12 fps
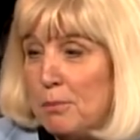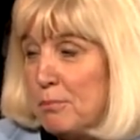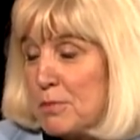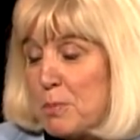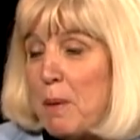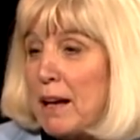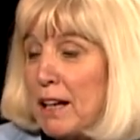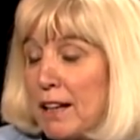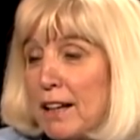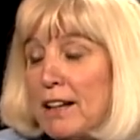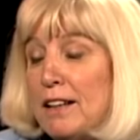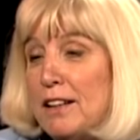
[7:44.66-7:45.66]

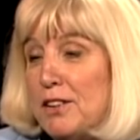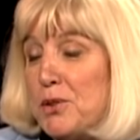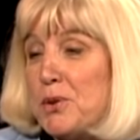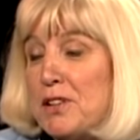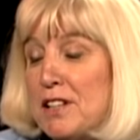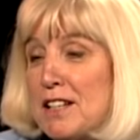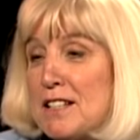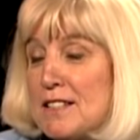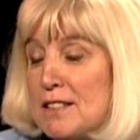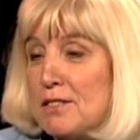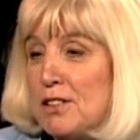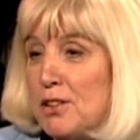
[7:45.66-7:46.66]
spanking and doing things
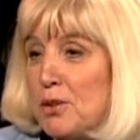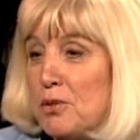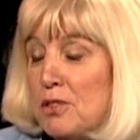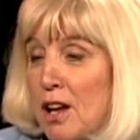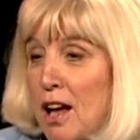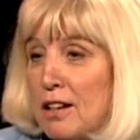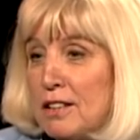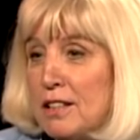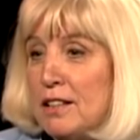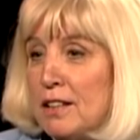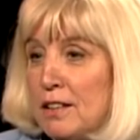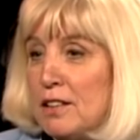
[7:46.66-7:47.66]
that, you know, are
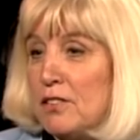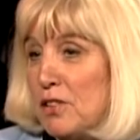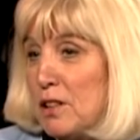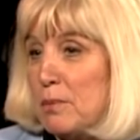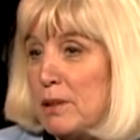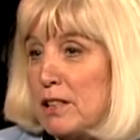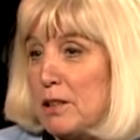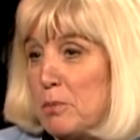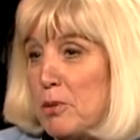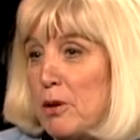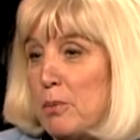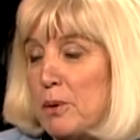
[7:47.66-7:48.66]
not developmentally
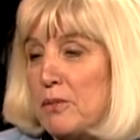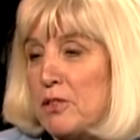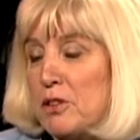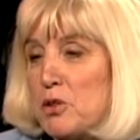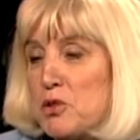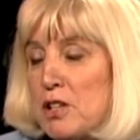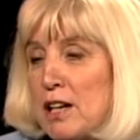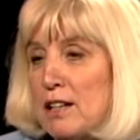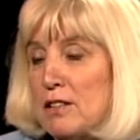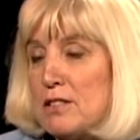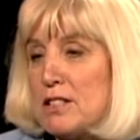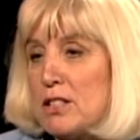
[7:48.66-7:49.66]
appropriate for their
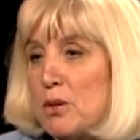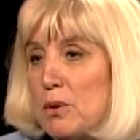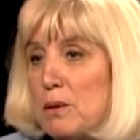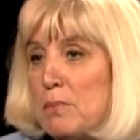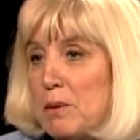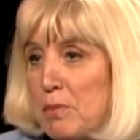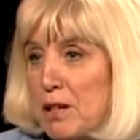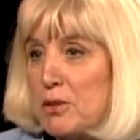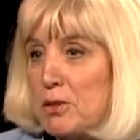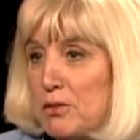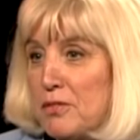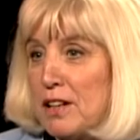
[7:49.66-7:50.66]
child. So it'd be
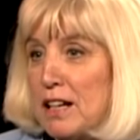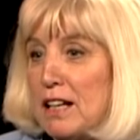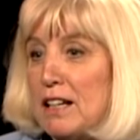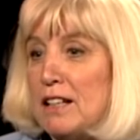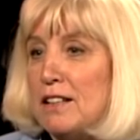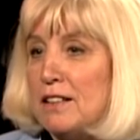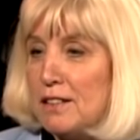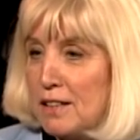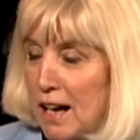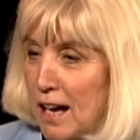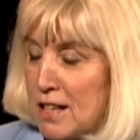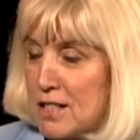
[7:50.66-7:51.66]
better if they
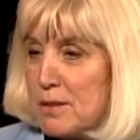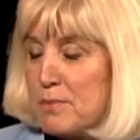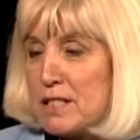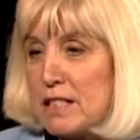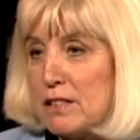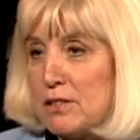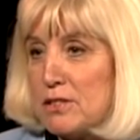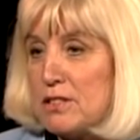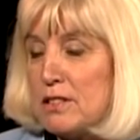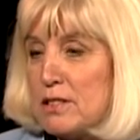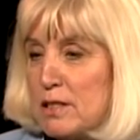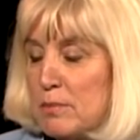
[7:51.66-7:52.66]
had some
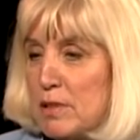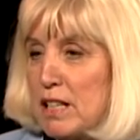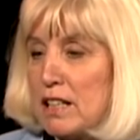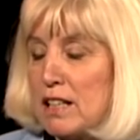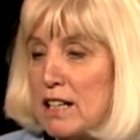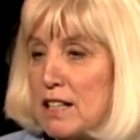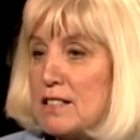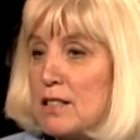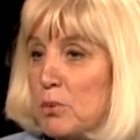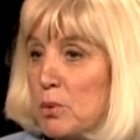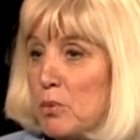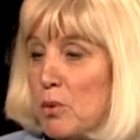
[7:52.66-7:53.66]
skills and some techniques
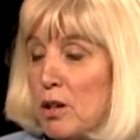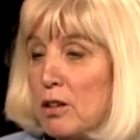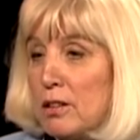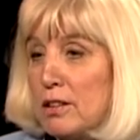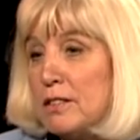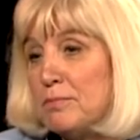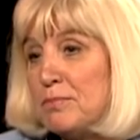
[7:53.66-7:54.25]
that would work.